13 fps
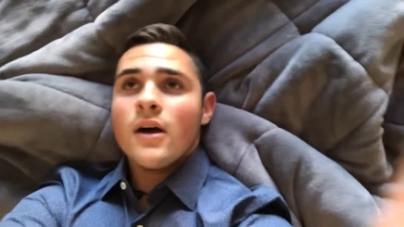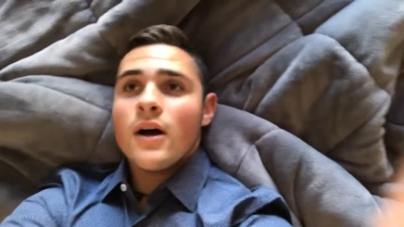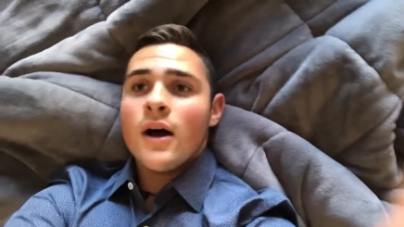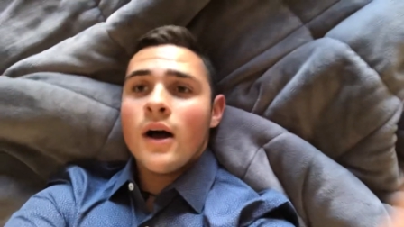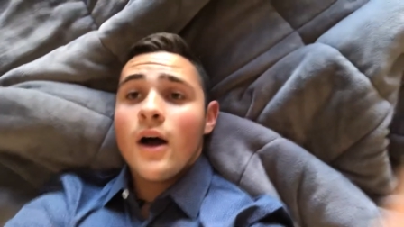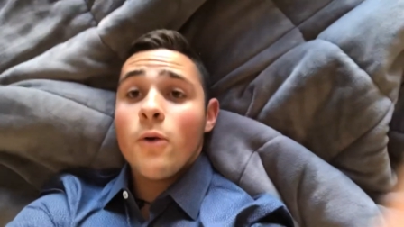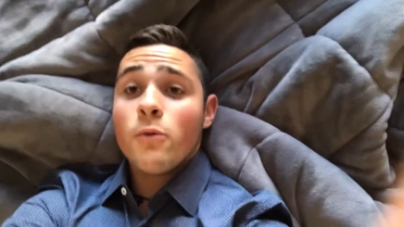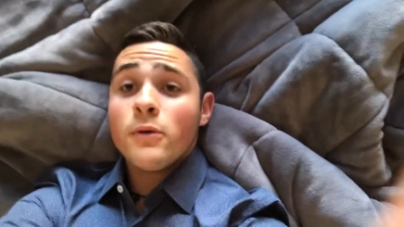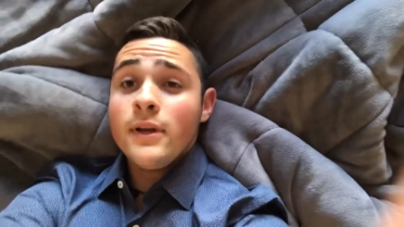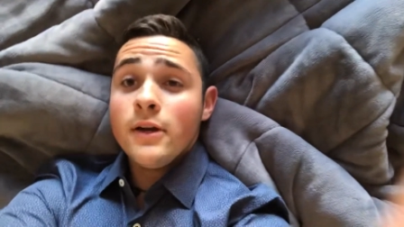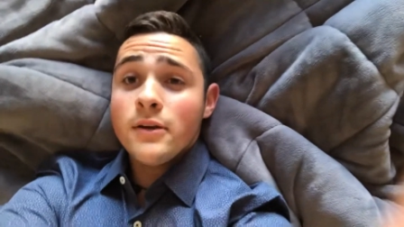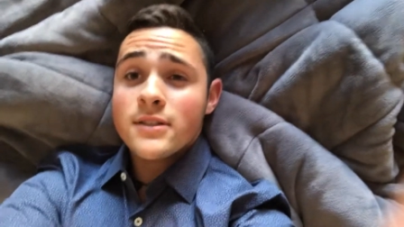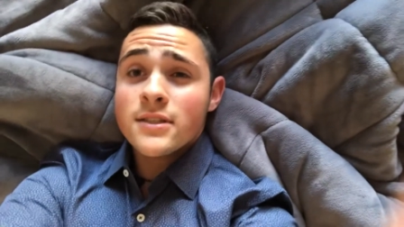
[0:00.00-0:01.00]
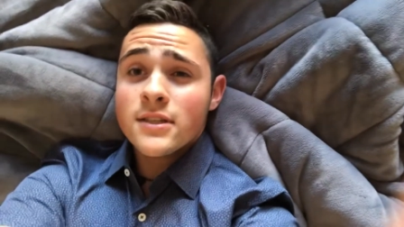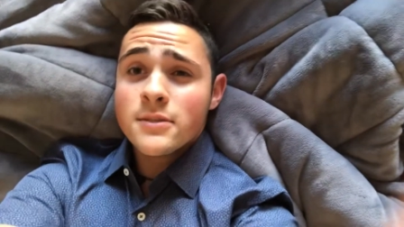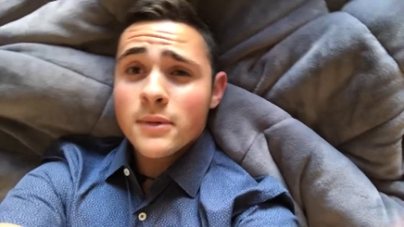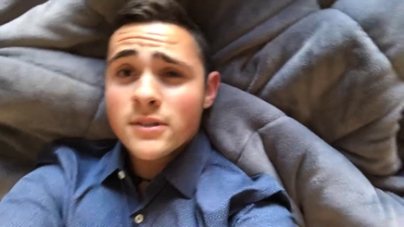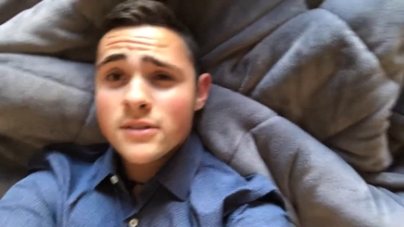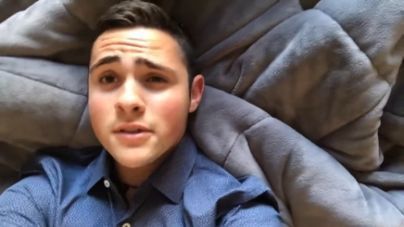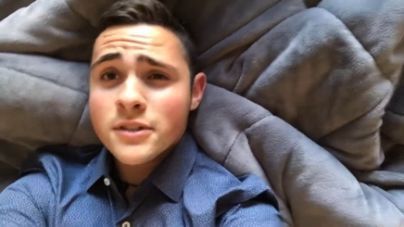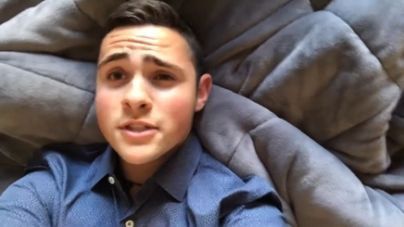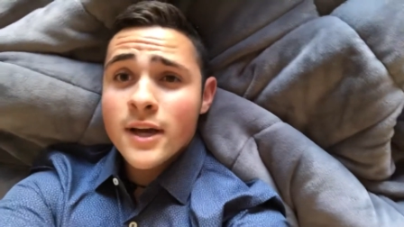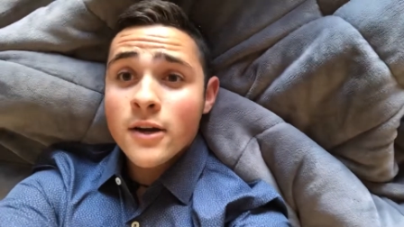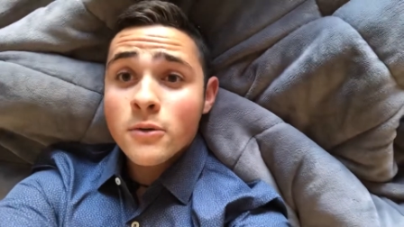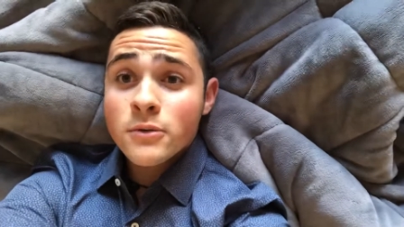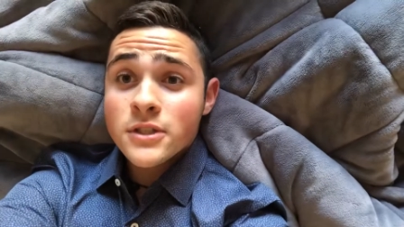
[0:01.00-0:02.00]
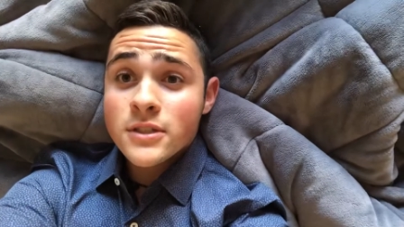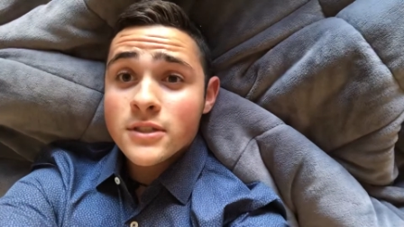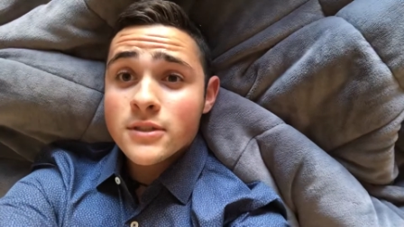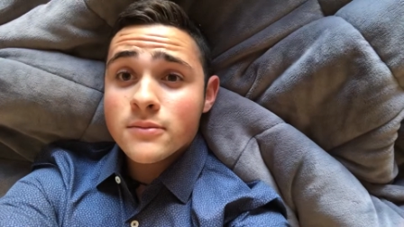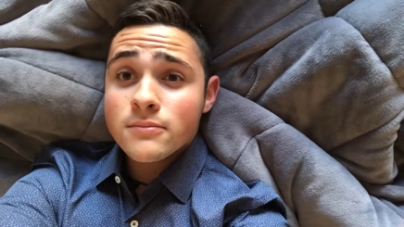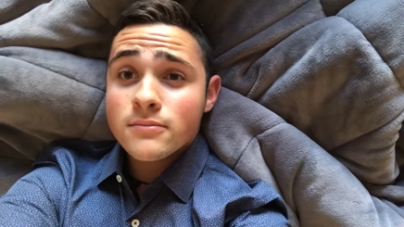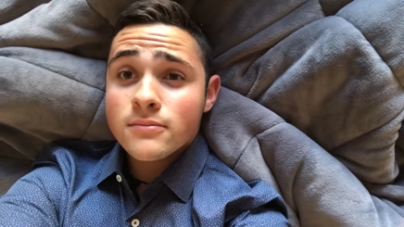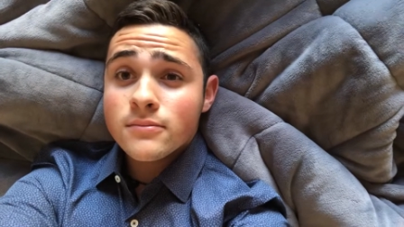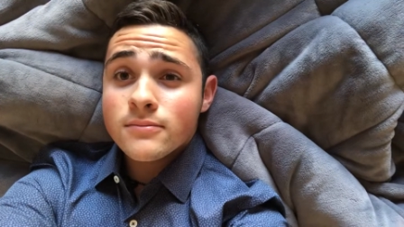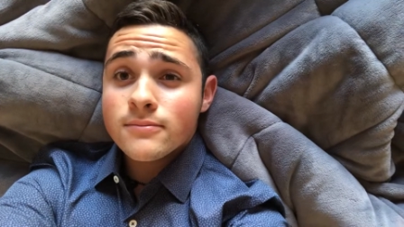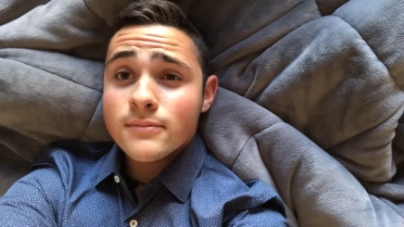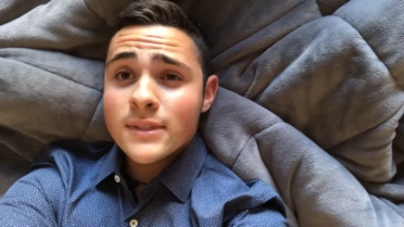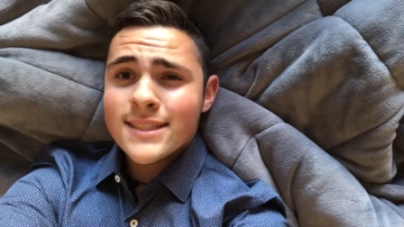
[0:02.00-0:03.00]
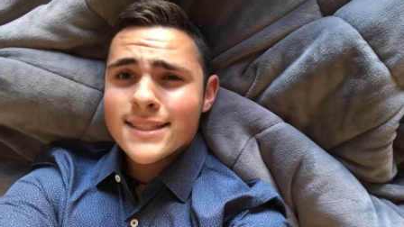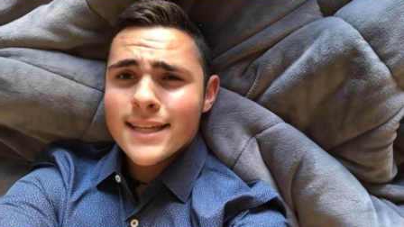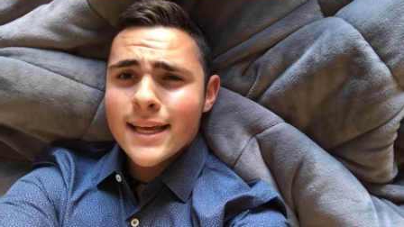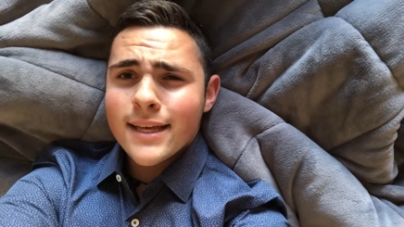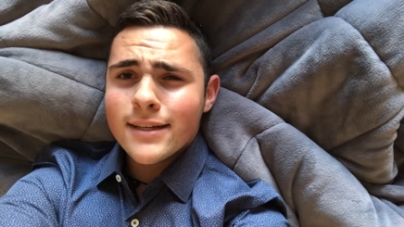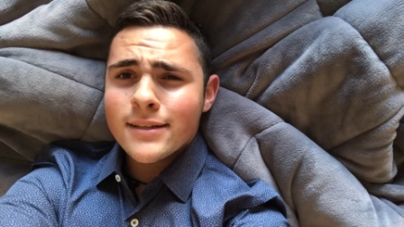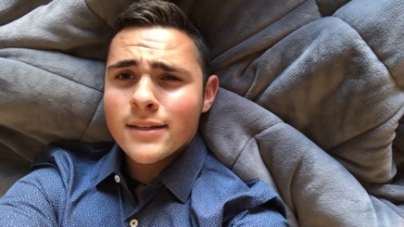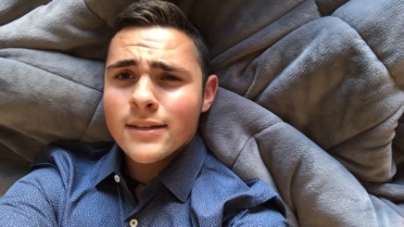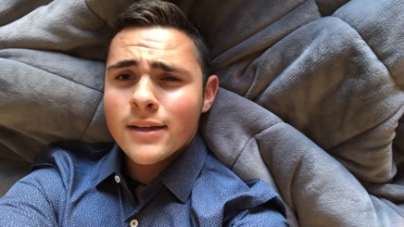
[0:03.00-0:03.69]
Uh, we're nearing six months on the channel, which is insane.